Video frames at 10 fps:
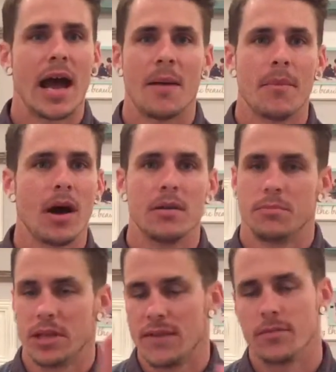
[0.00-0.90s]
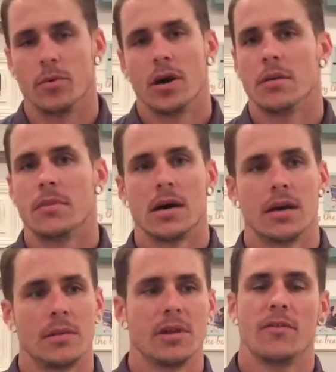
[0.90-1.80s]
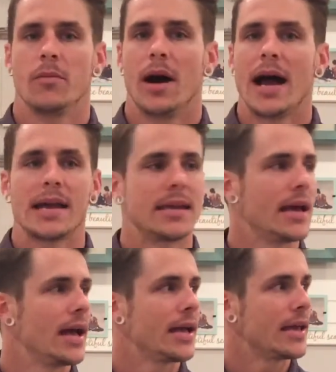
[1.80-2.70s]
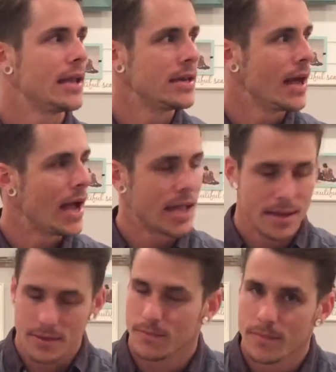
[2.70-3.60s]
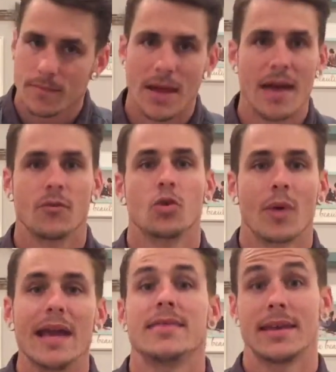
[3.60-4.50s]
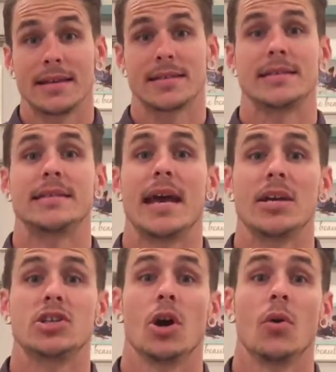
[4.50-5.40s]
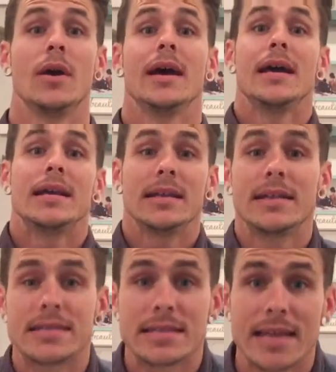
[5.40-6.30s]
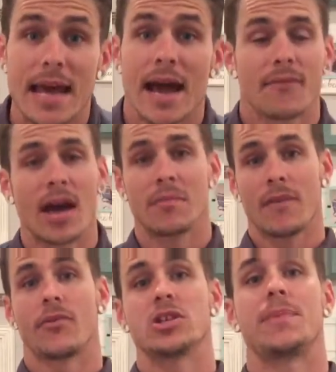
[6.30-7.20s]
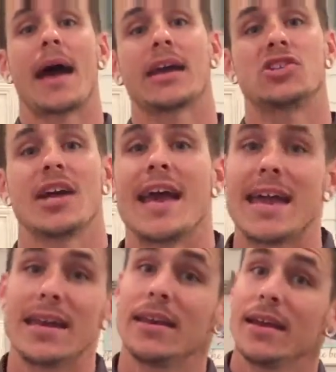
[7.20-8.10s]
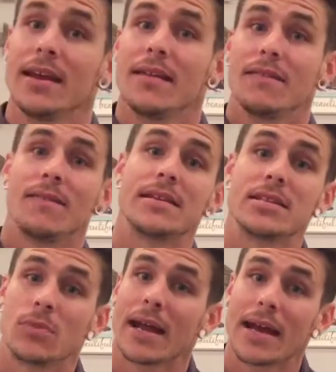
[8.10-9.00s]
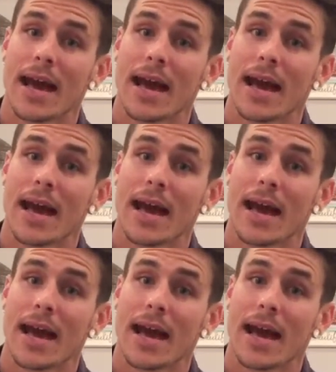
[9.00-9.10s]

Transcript: I'm unbelievable. I'm um, un unbelievable. I can, can, I have great things to say. So needless to say, I've got my first package and this is what I